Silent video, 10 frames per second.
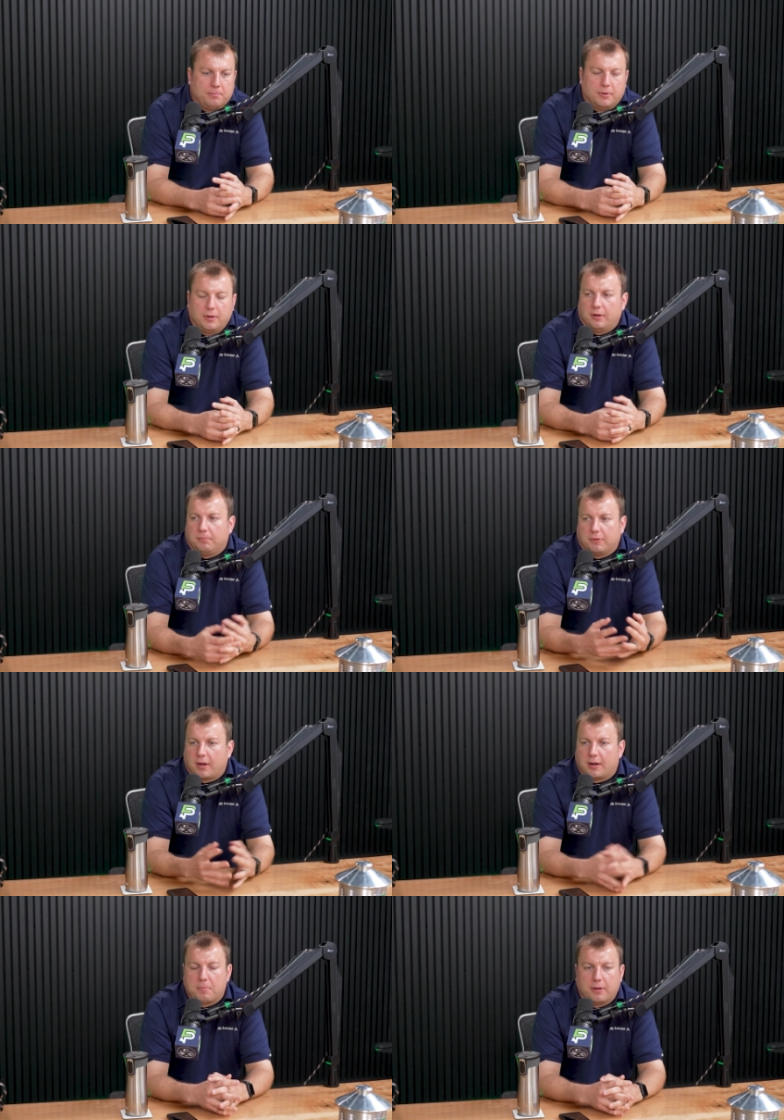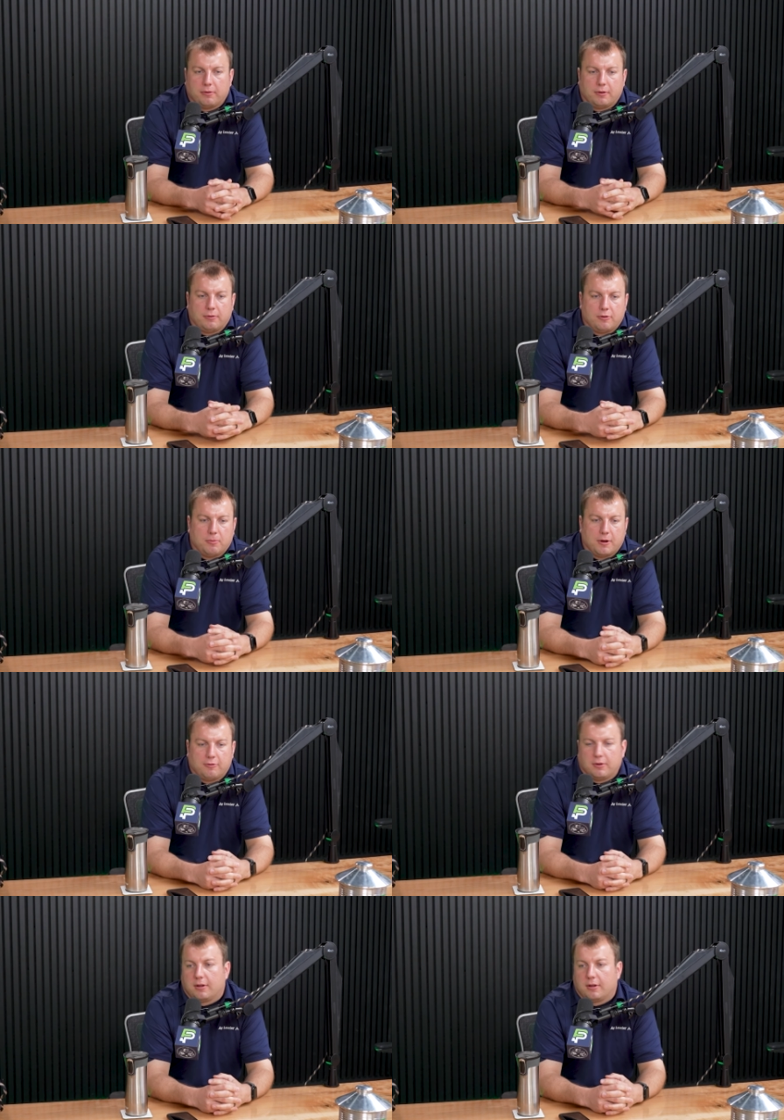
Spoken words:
Just kind of depends on the situation, the